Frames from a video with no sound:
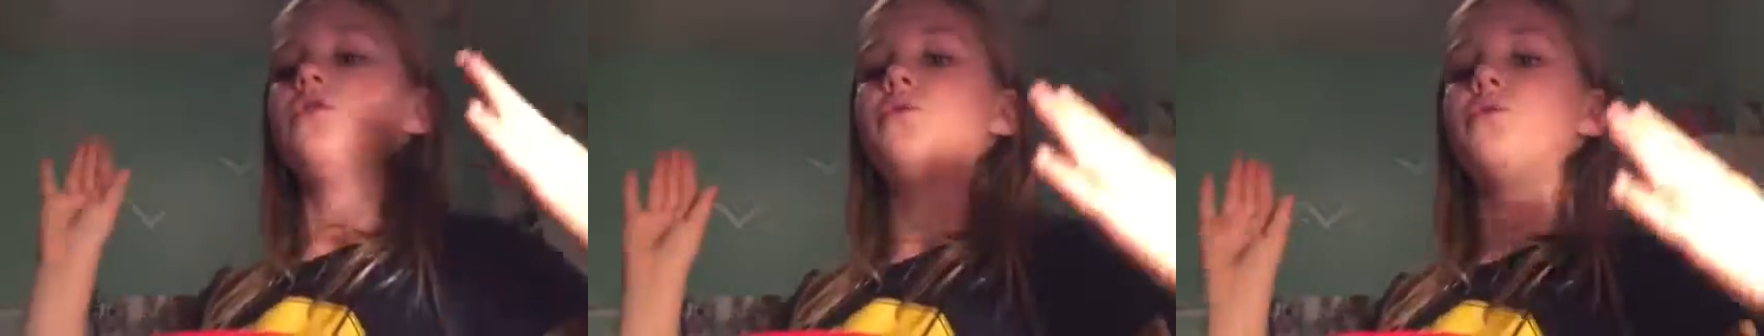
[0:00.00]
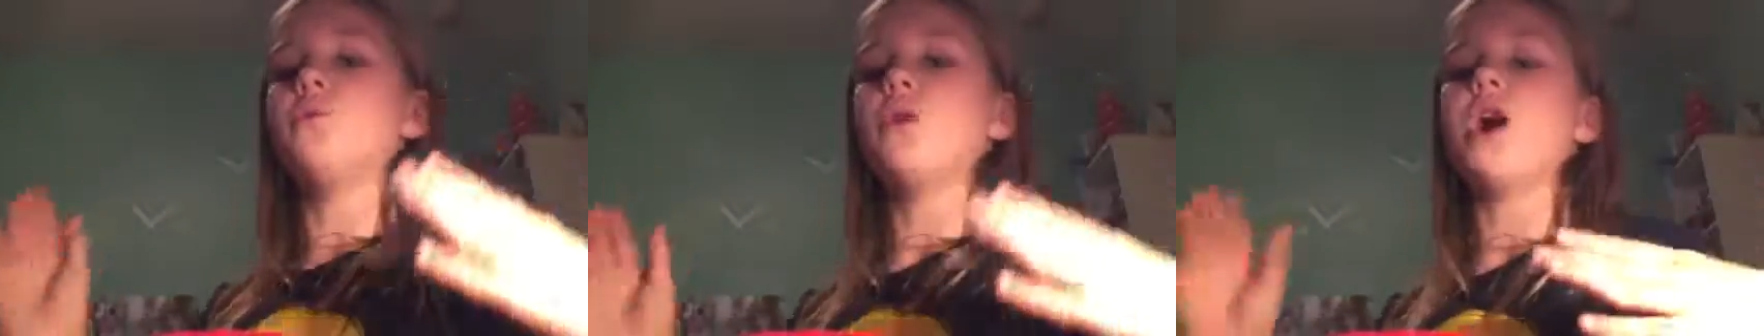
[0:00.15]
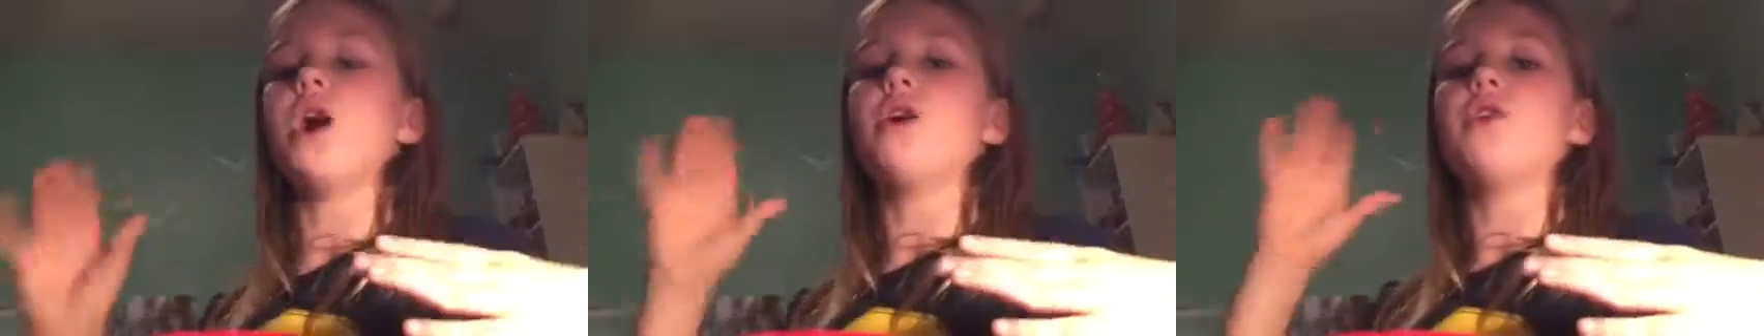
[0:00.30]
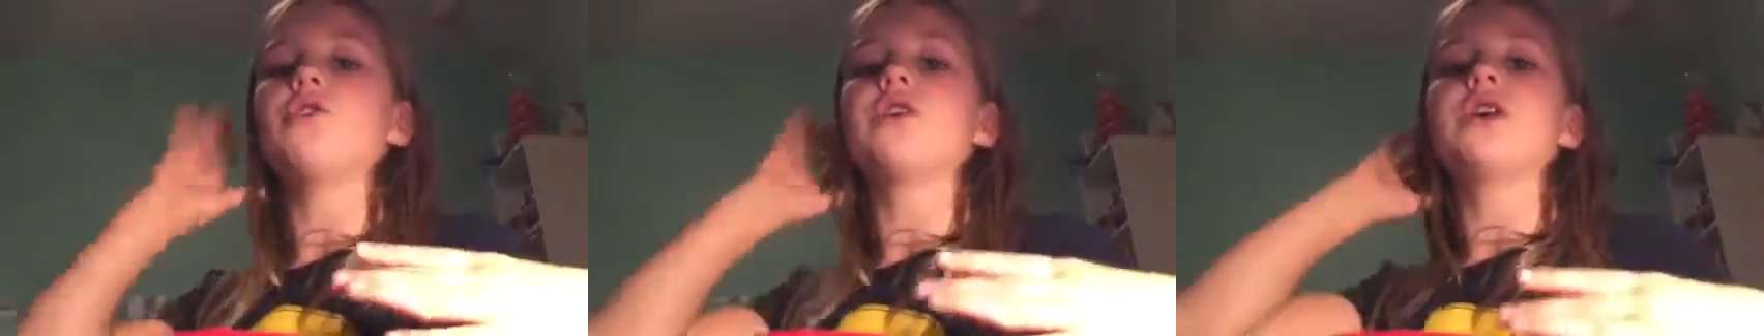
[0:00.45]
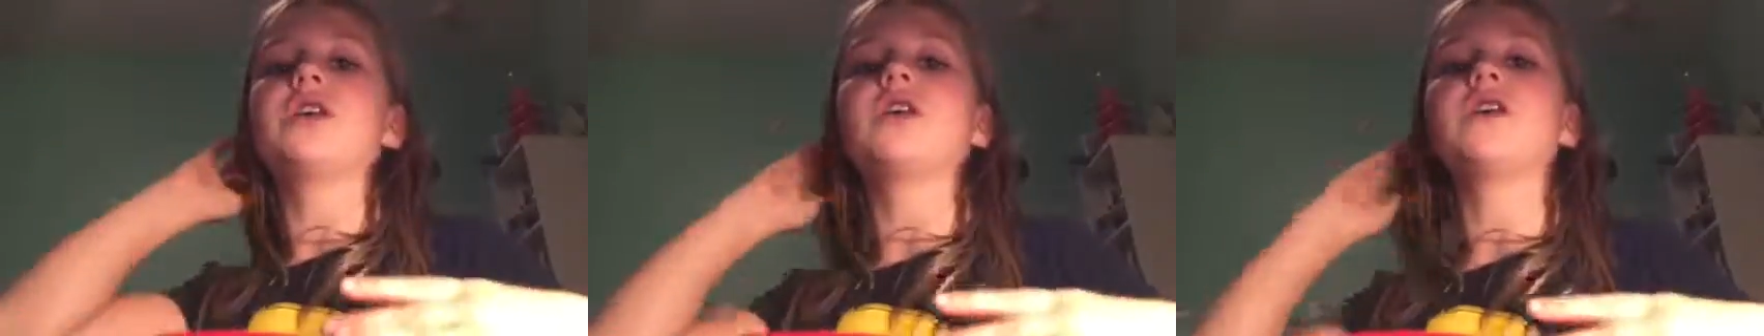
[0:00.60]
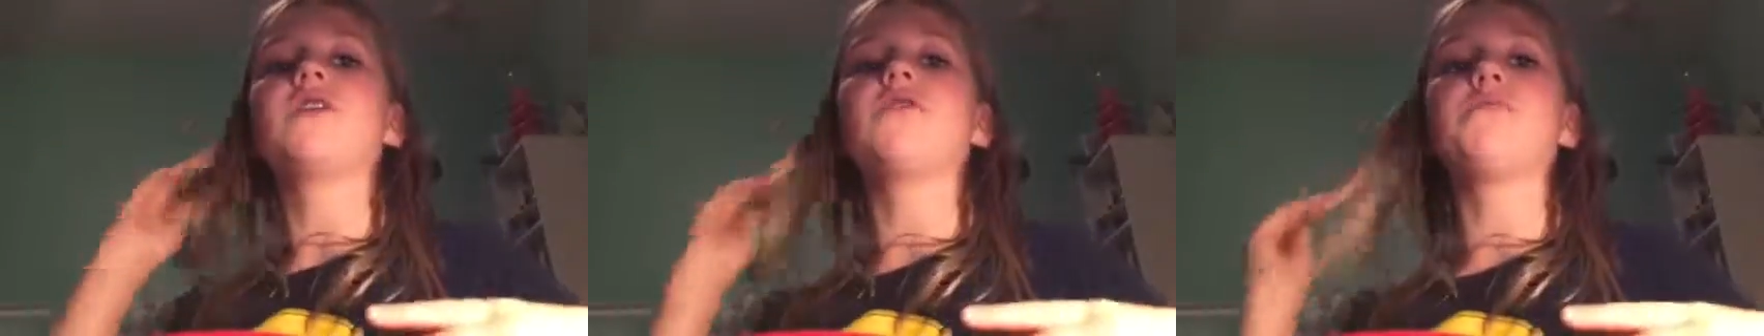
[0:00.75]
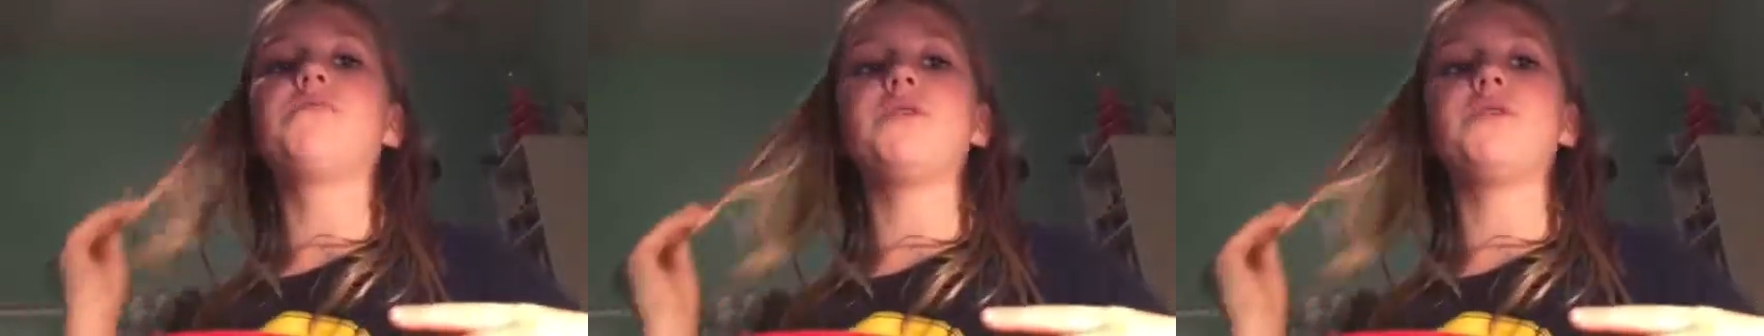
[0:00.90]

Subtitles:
Well, it gets